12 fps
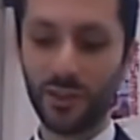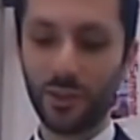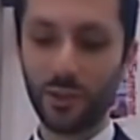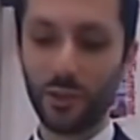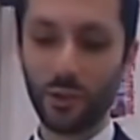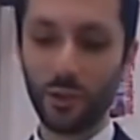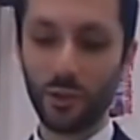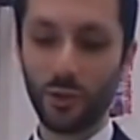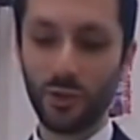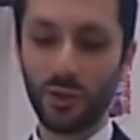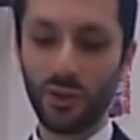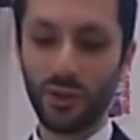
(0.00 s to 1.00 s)
to
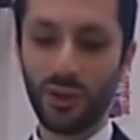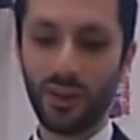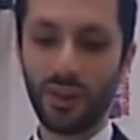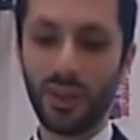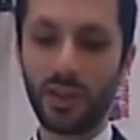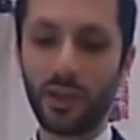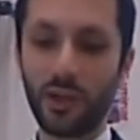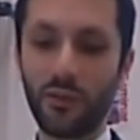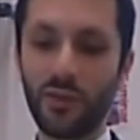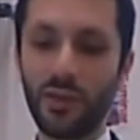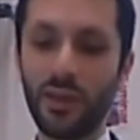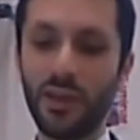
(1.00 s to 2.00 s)
think of
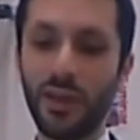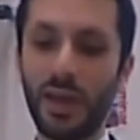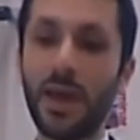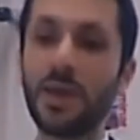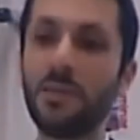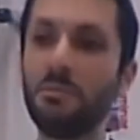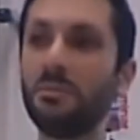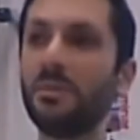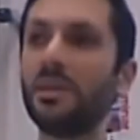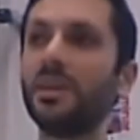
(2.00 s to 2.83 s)
the aim,